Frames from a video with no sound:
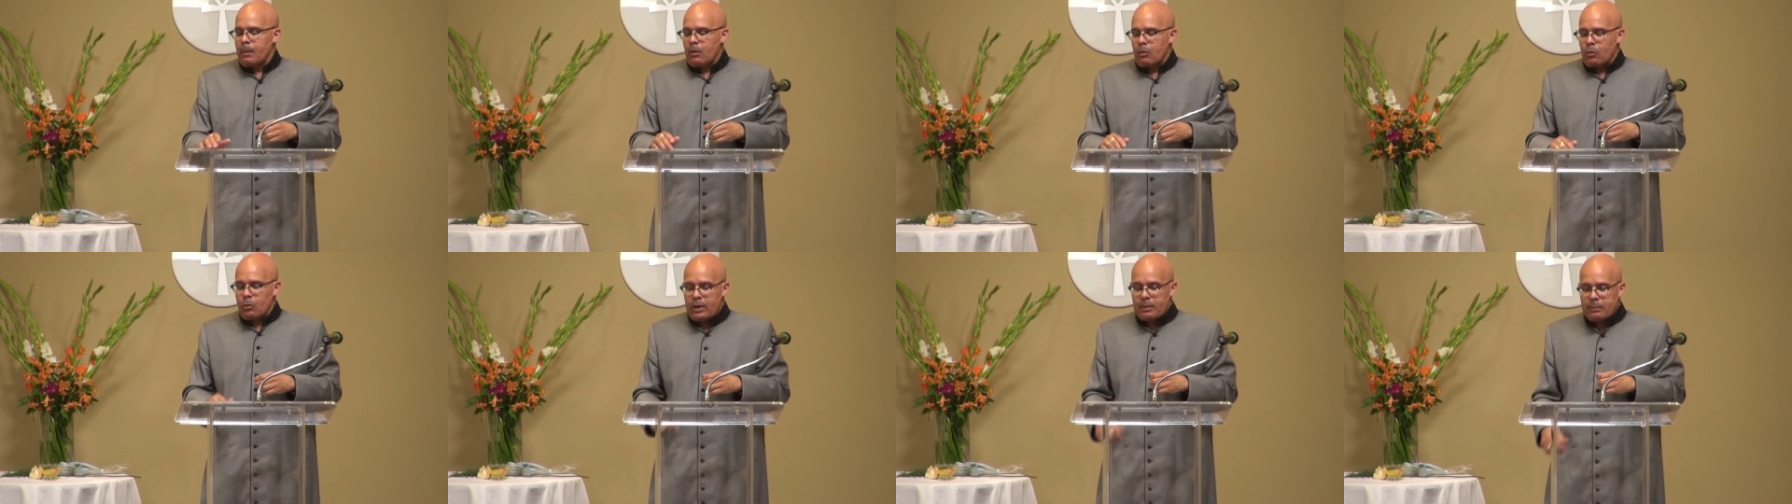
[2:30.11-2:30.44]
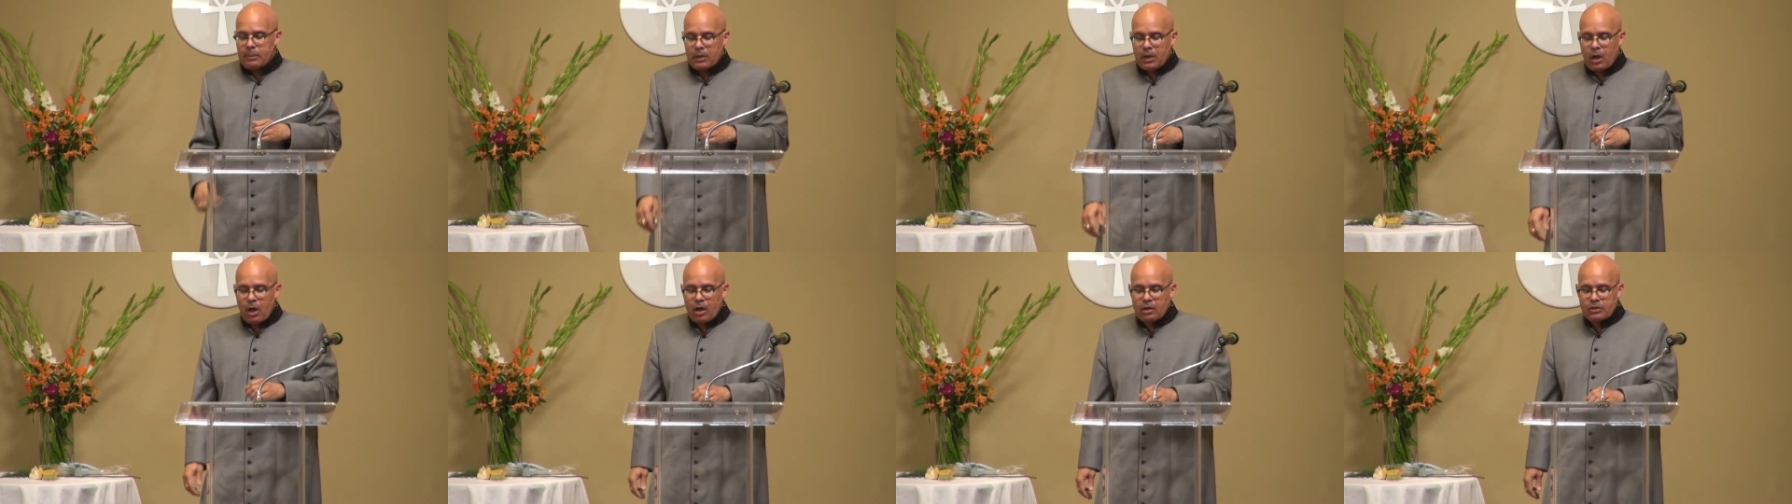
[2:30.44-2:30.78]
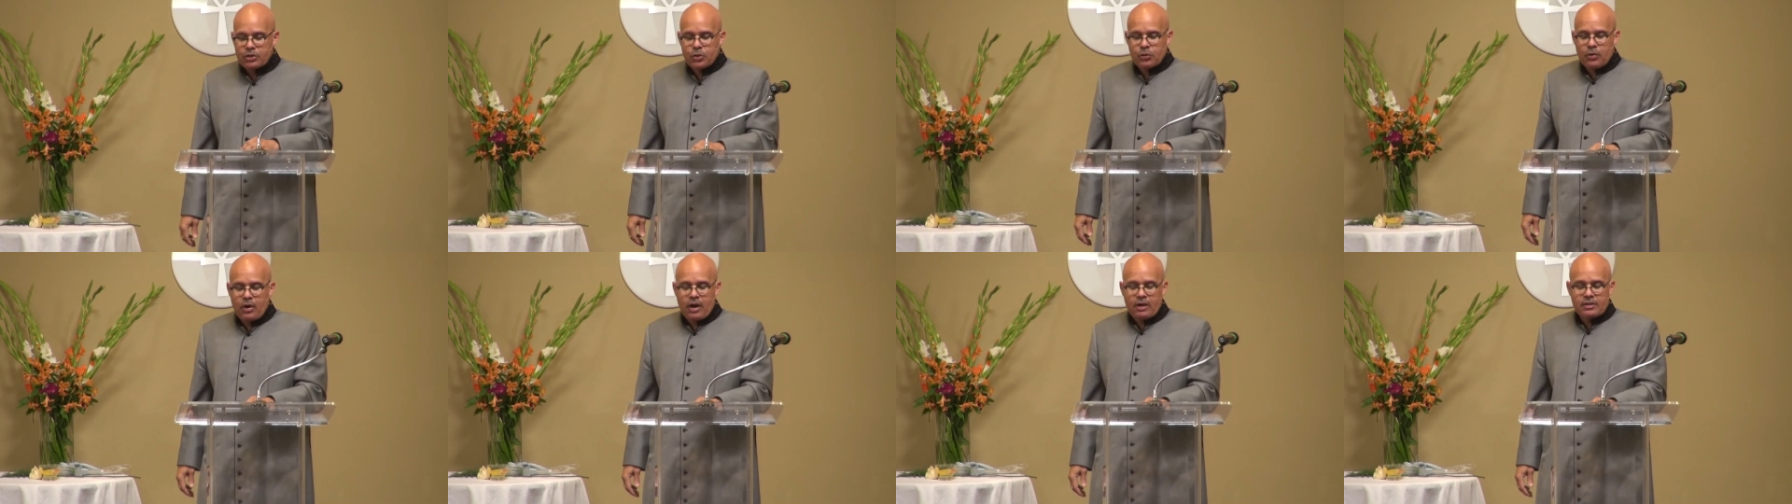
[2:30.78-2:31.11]
we belong
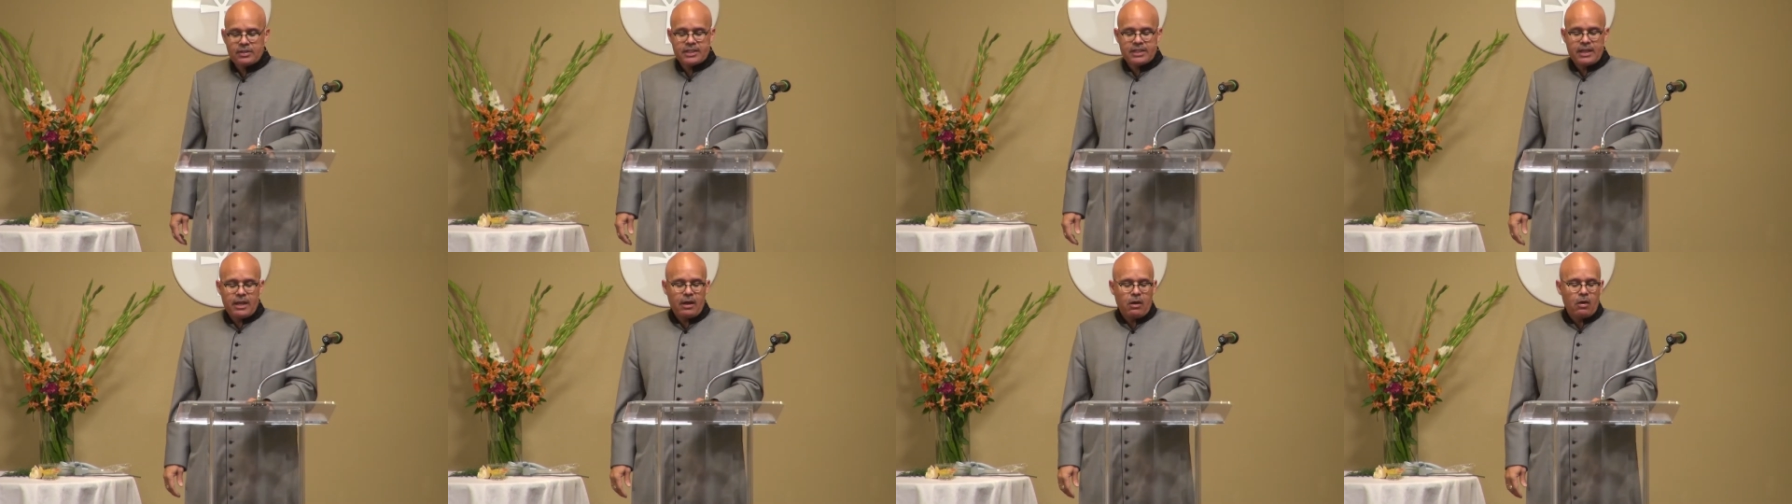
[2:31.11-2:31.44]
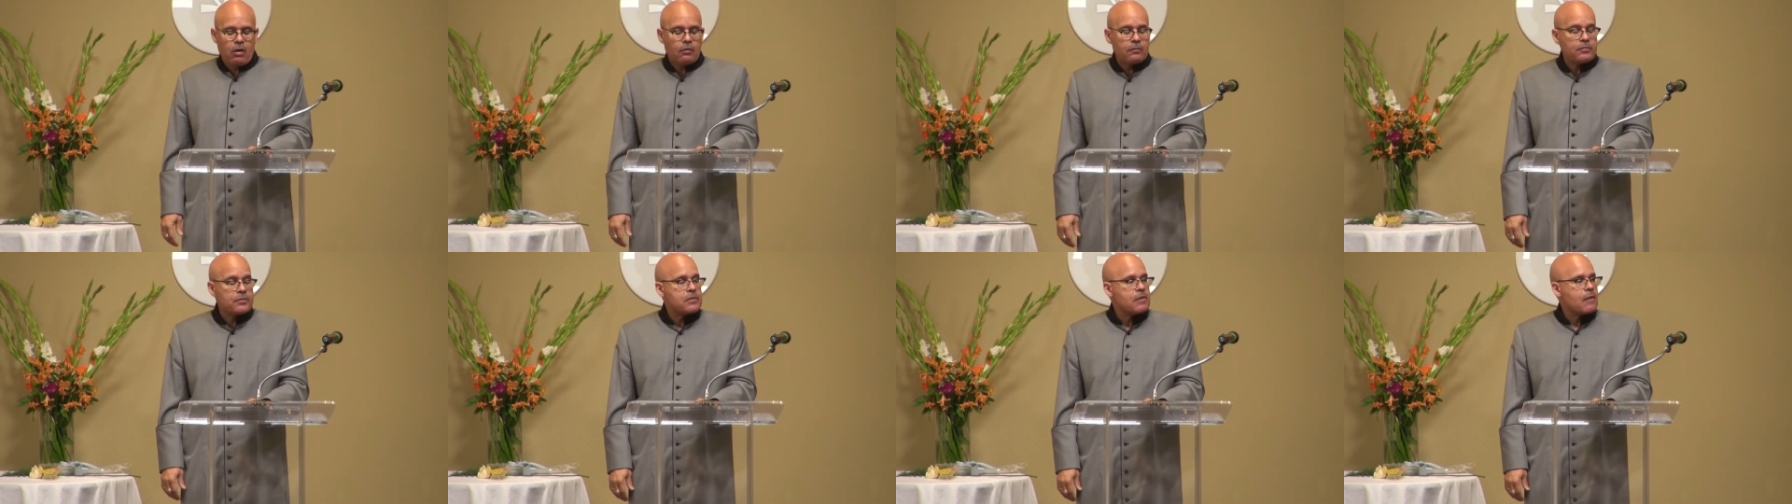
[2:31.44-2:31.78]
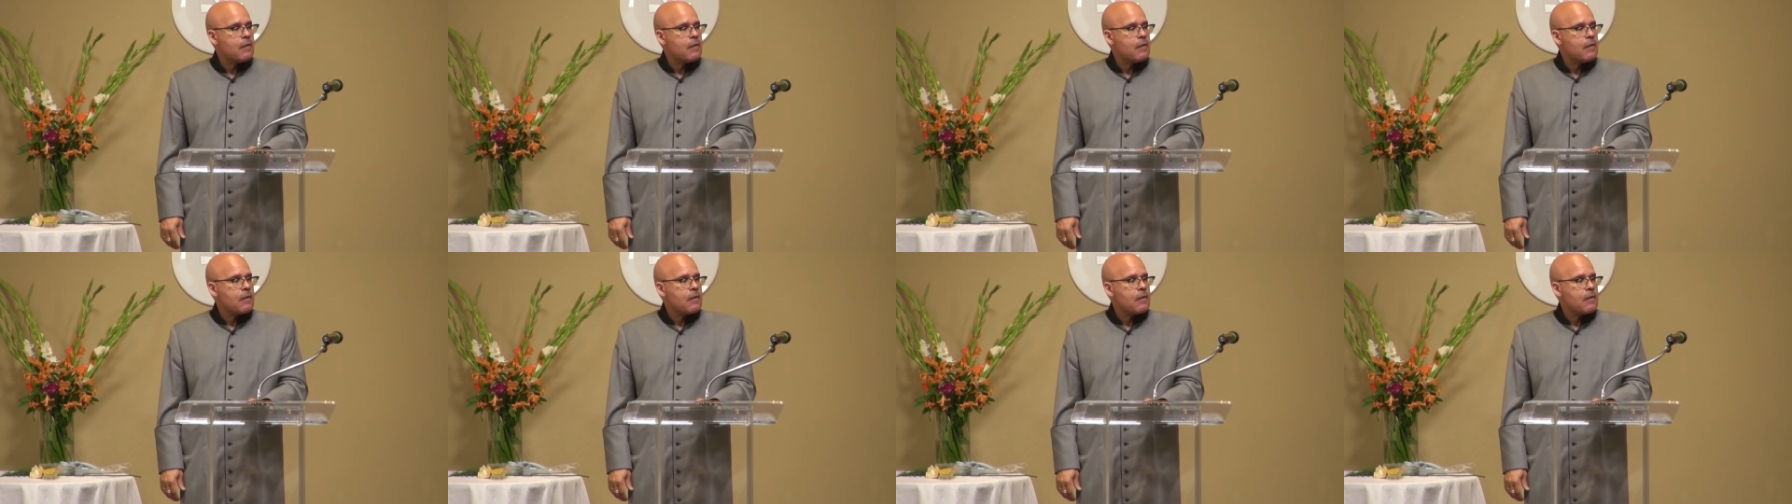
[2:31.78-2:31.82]
to ourselves.